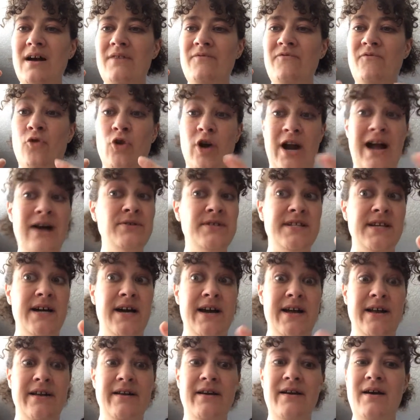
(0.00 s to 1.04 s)
For
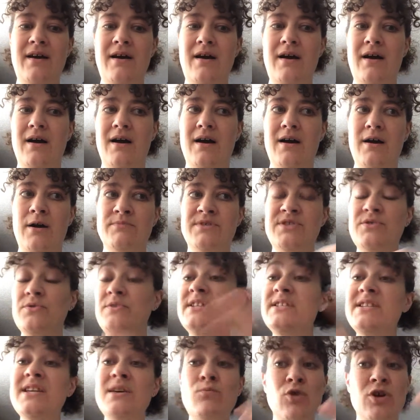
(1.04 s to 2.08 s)
outside, so
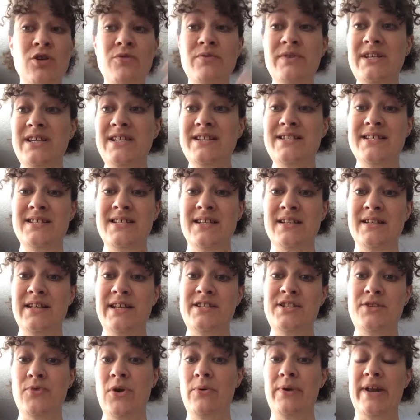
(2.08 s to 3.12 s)
this can work with the existing
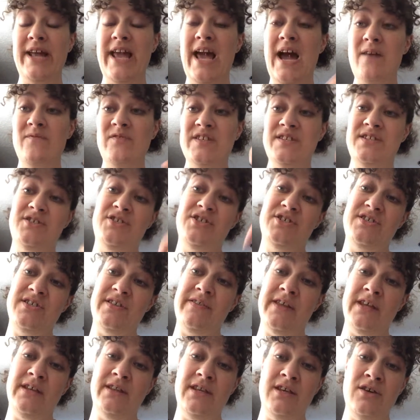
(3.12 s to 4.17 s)
lights you already have. This is just a
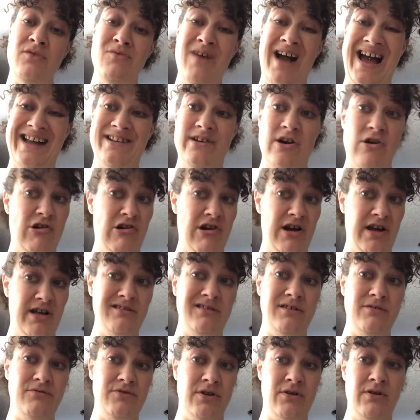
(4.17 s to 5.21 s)
thing that you add
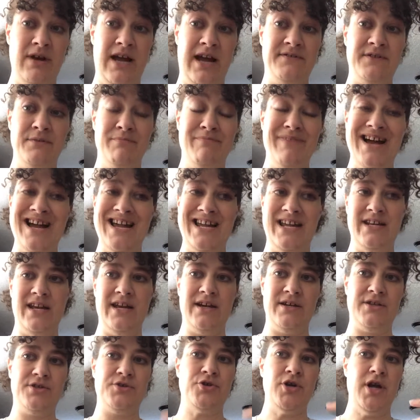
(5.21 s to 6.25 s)
on. You don't have to buy any
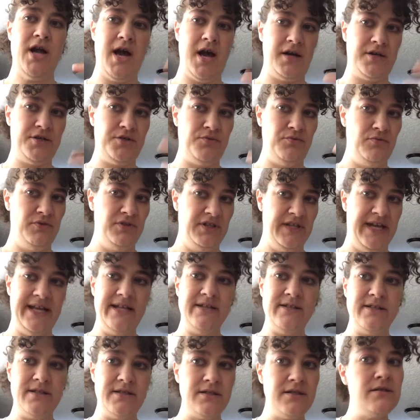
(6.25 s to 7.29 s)
extra actual
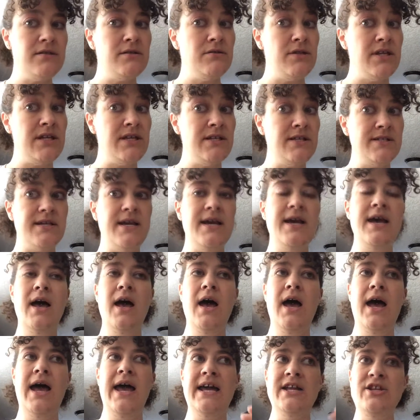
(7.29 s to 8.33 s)
lights to do this.
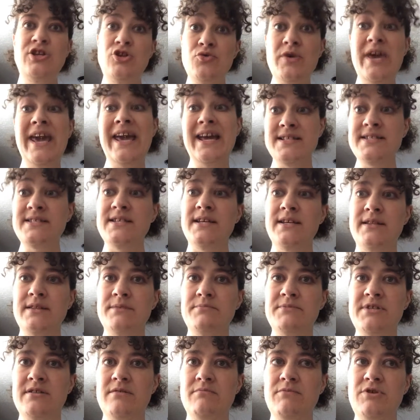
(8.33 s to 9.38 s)
And you can sync
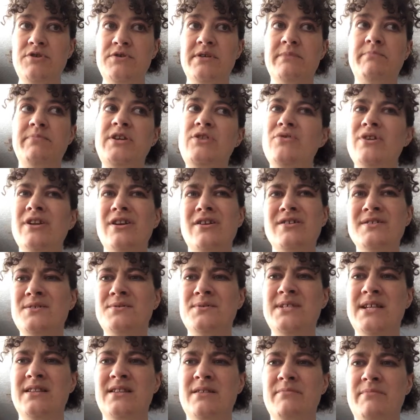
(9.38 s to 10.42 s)
them to the music, but you can also
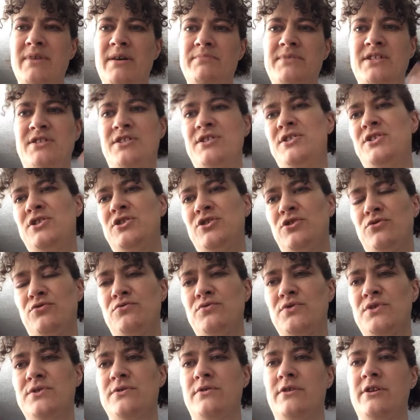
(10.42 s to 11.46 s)
set them up to just
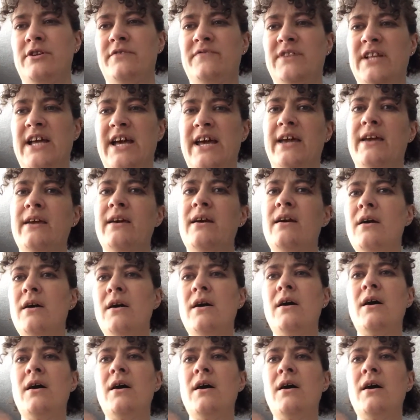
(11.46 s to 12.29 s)
do sort of like